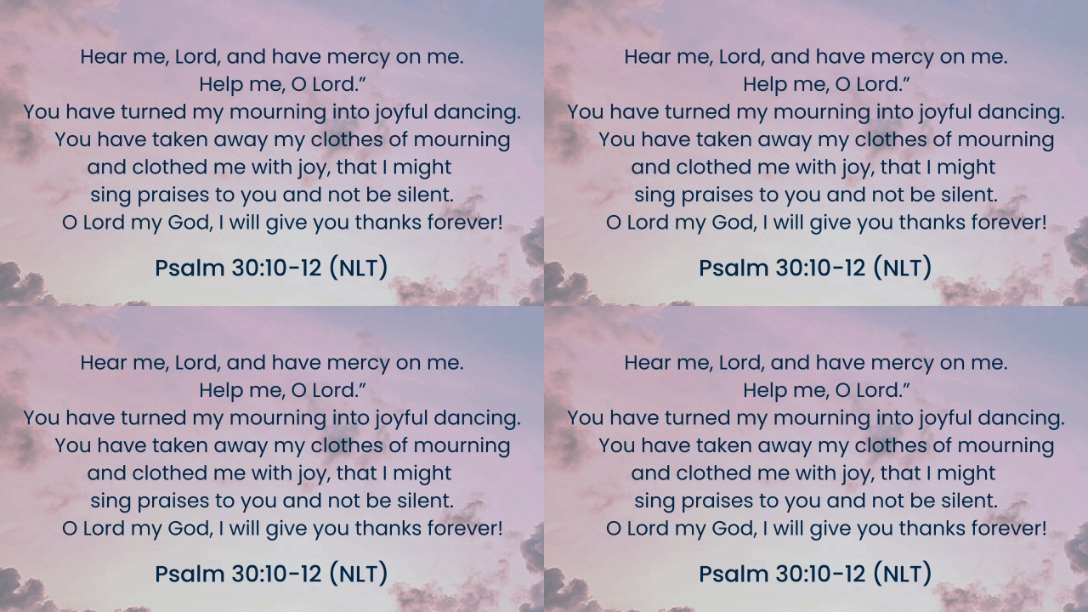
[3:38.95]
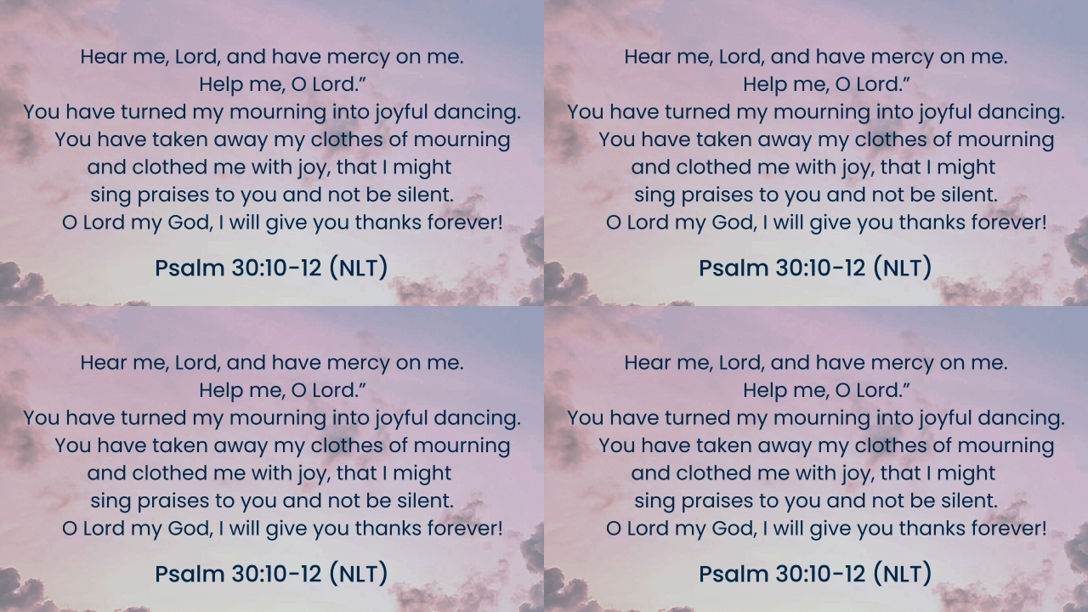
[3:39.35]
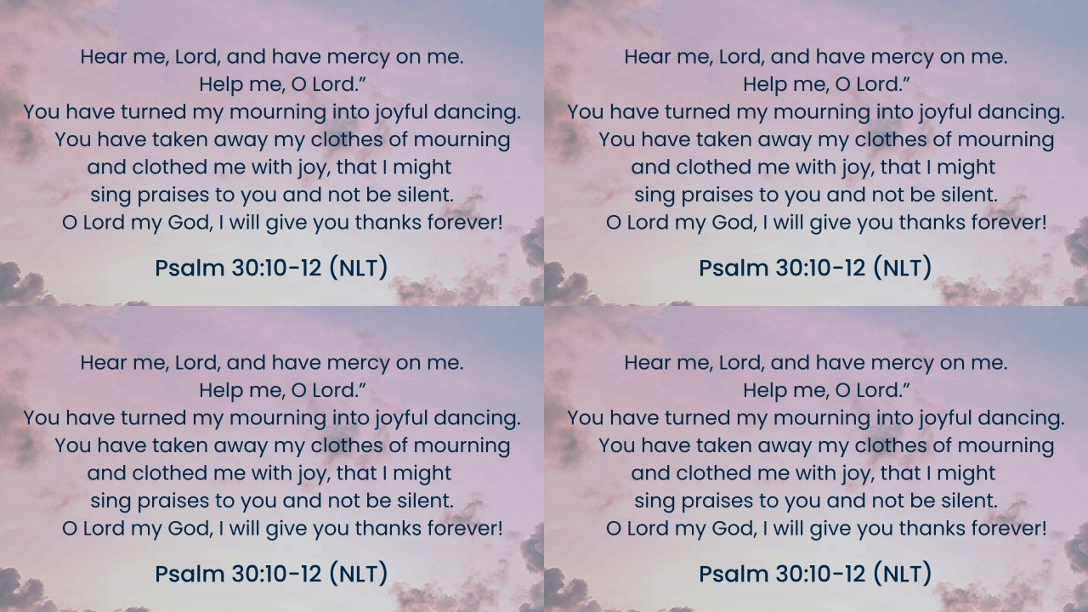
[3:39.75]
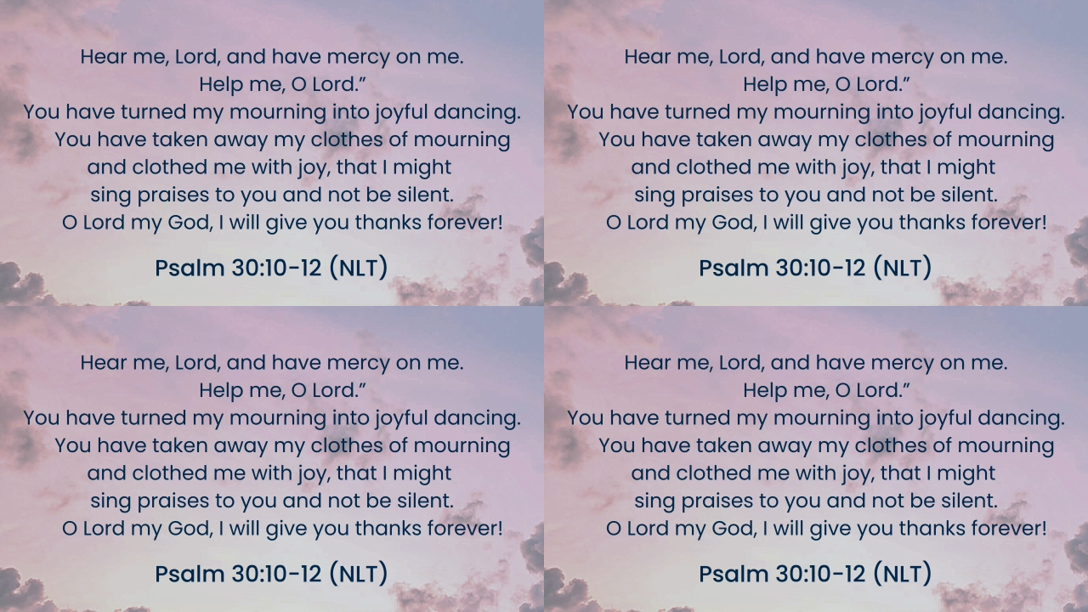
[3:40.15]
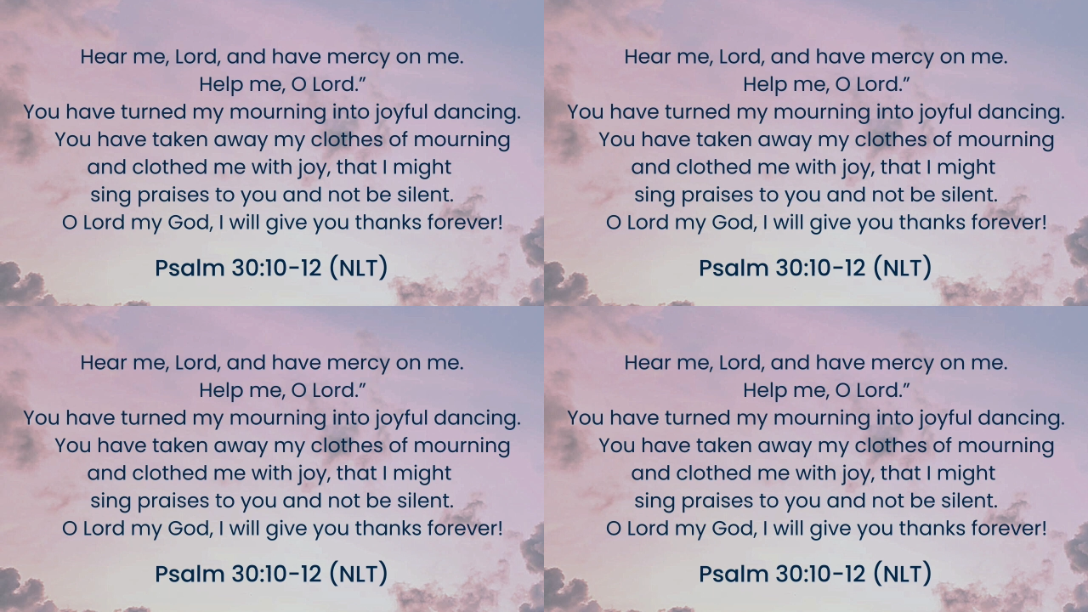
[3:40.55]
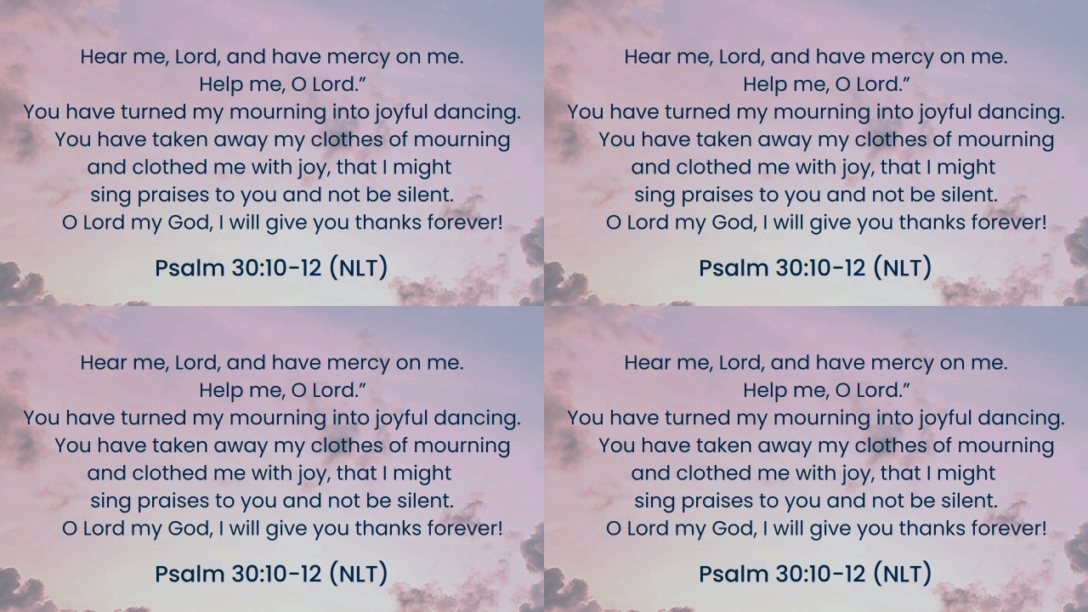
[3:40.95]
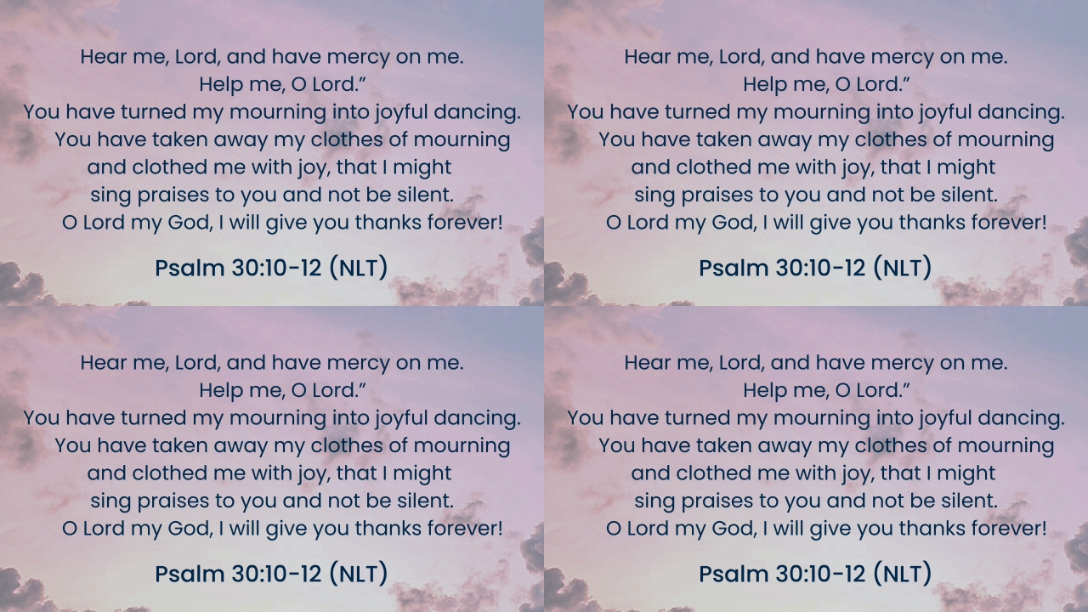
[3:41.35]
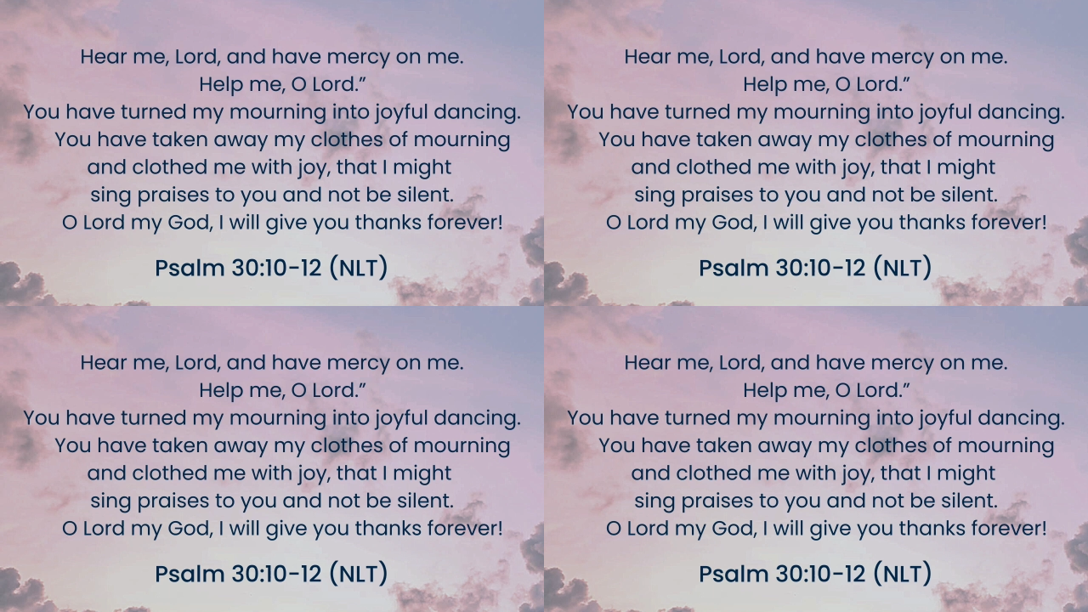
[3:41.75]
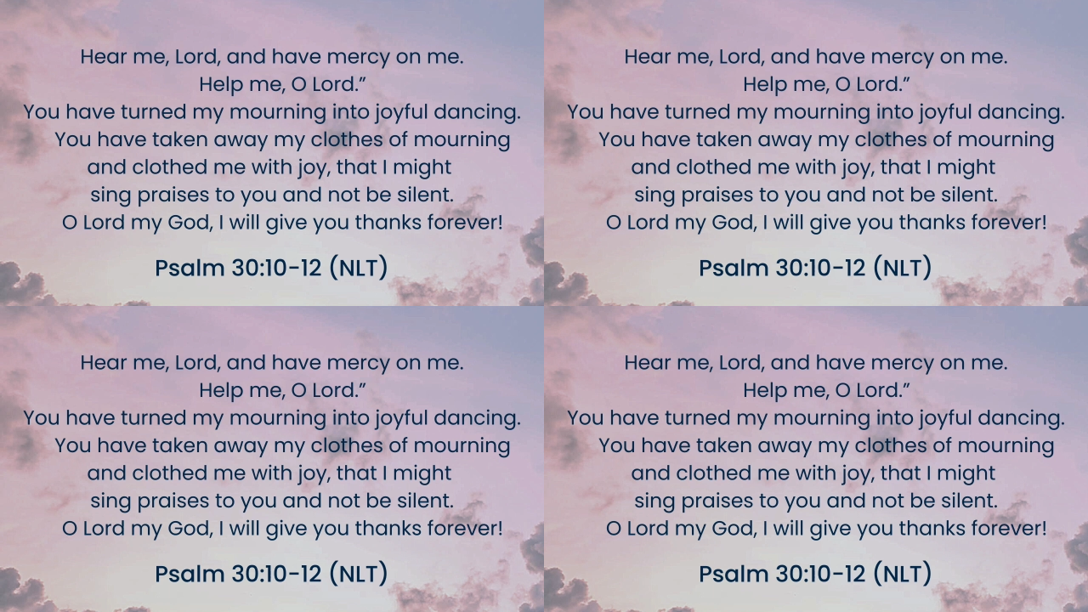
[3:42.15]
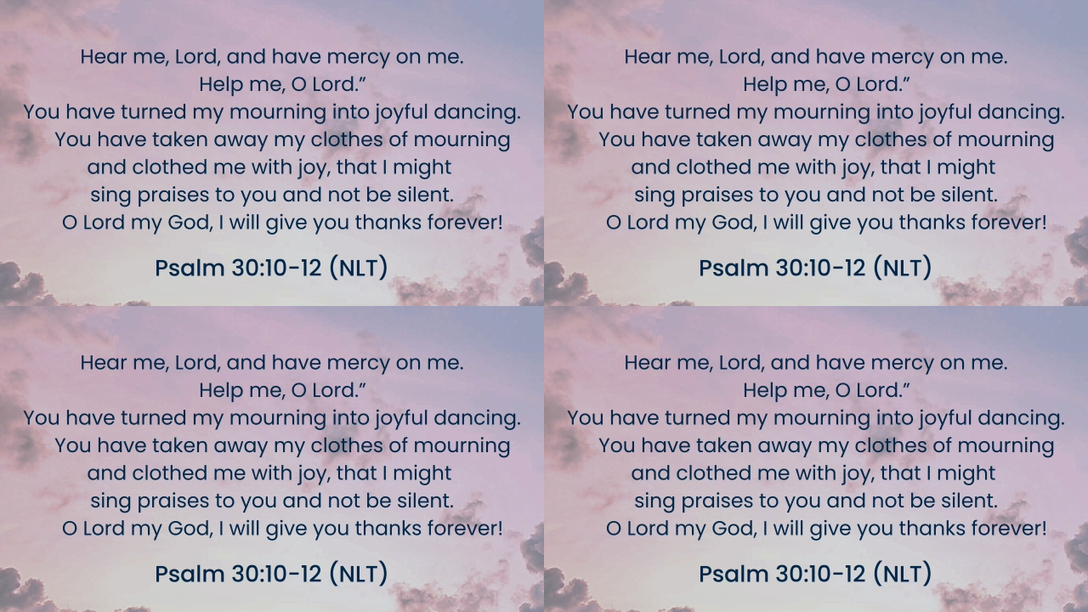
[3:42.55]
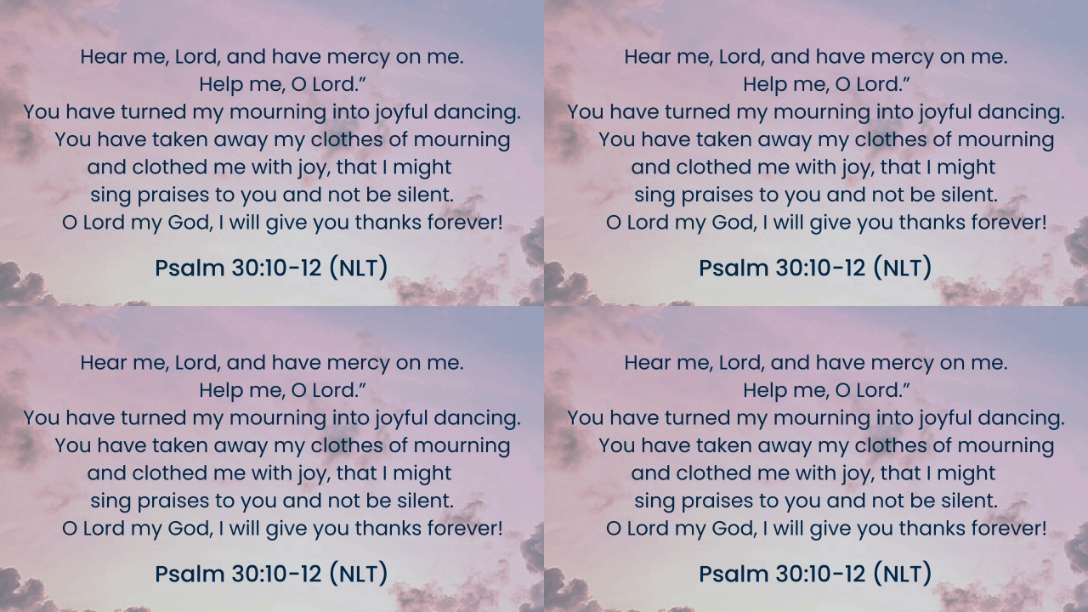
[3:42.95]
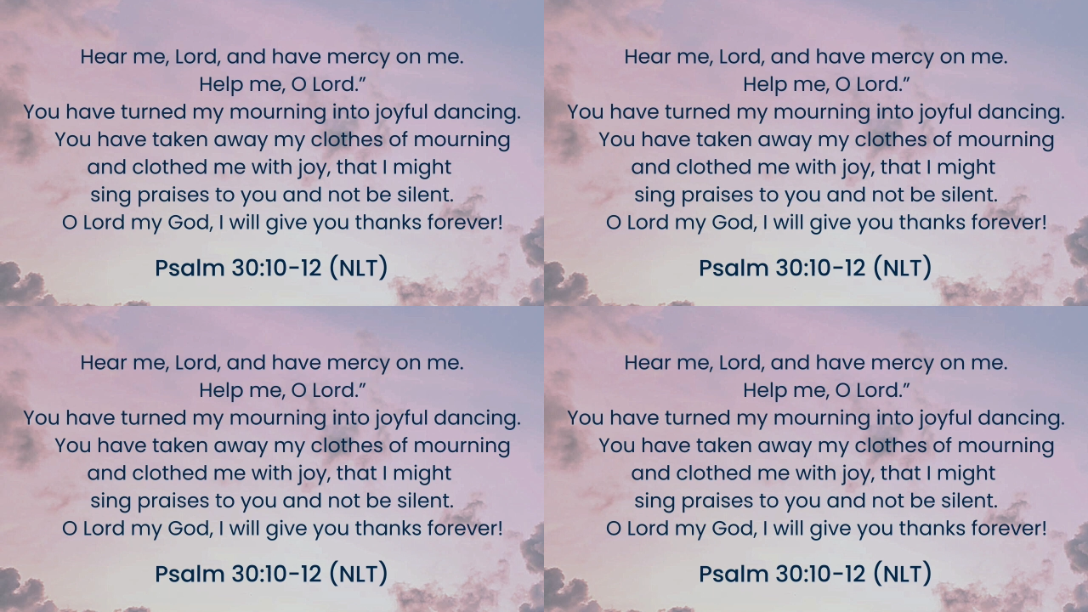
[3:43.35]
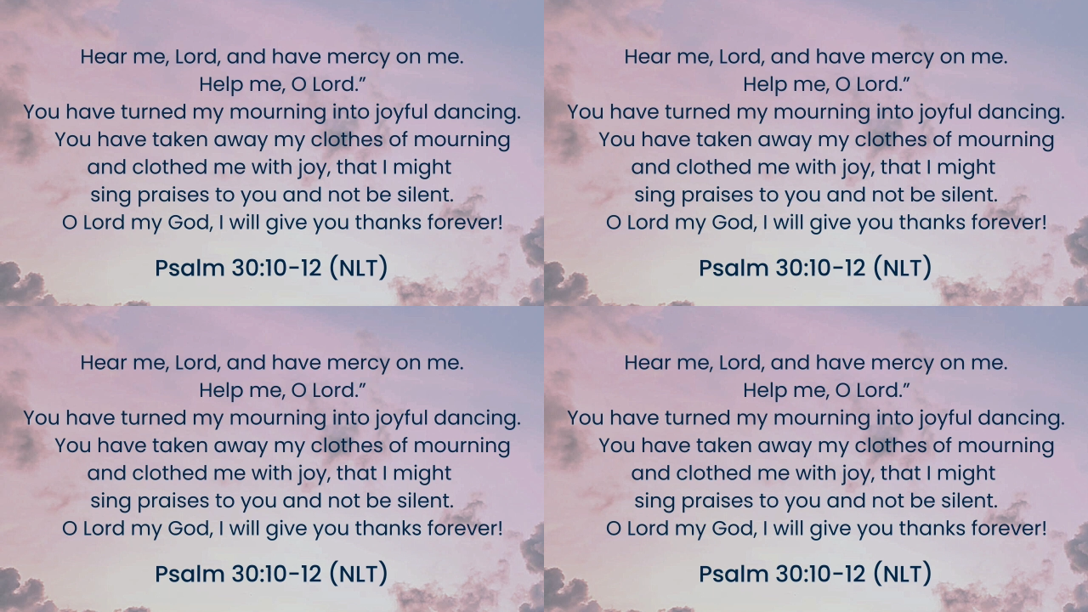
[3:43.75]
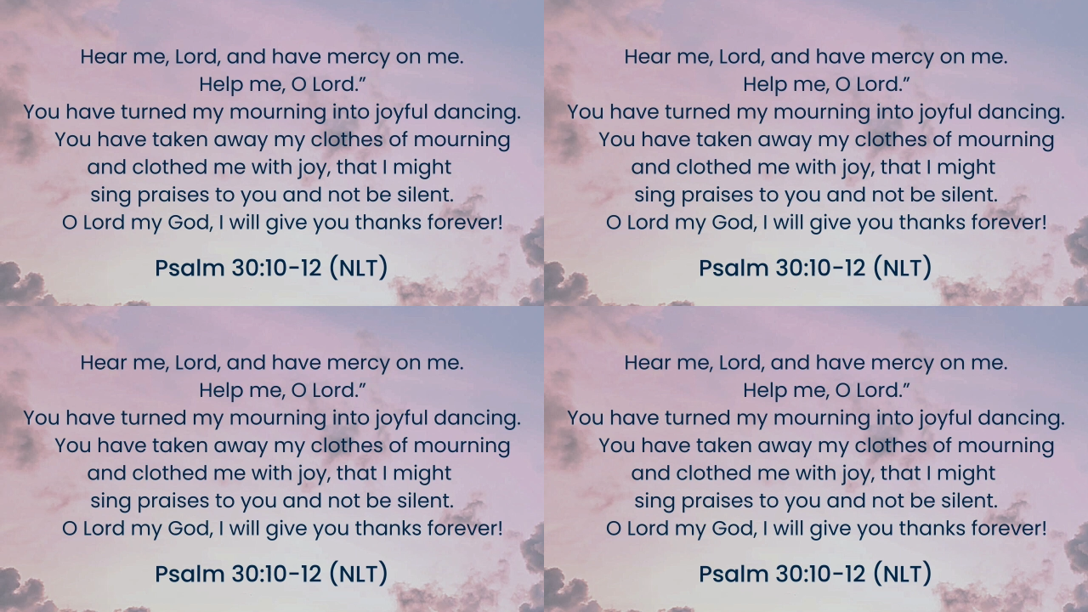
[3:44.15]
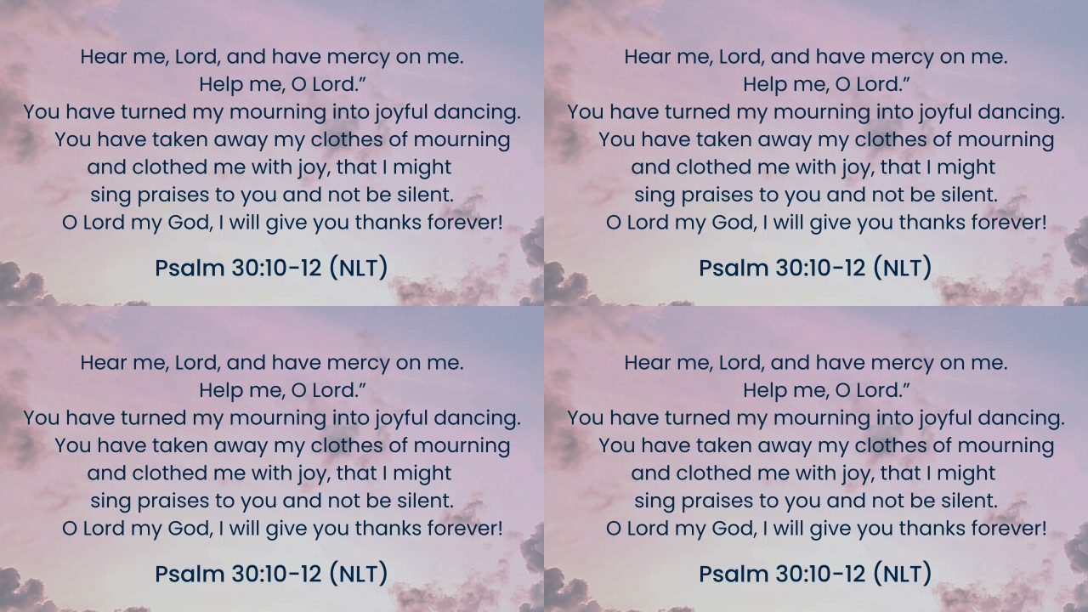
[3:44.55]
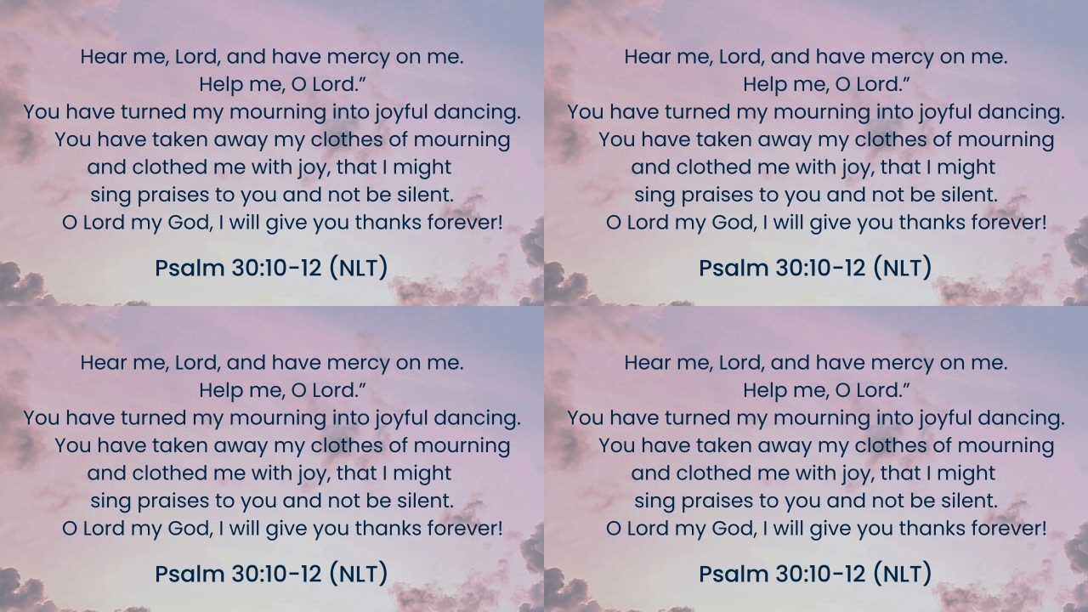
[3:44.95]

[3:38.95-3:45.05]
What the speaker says: (no speaker visible)